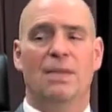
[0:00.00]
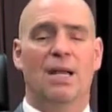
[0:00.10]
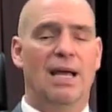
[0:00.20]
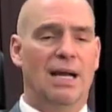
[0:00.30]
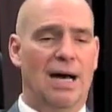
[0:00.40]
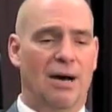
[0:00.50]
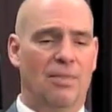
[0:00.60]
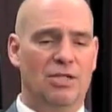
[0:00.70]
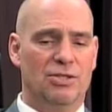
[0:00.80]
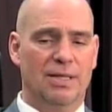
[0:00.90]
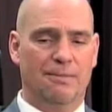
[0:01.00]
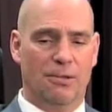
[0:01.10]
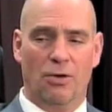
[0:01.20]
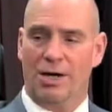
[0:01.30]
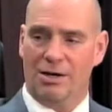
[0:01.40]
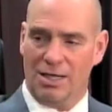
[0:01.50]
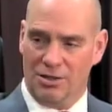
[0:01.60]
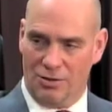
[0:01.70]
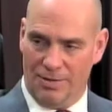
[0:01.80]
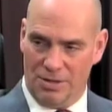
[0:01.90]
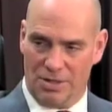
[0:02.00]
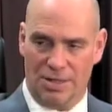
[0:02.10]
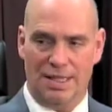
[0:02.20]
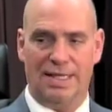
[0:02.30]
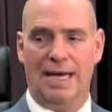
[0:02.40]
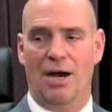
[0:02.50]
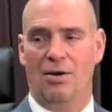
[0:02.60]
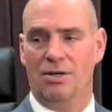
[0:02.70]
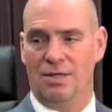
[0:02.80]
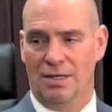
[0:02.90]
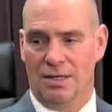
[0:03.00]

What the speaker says: and how much the employer contributes to the account,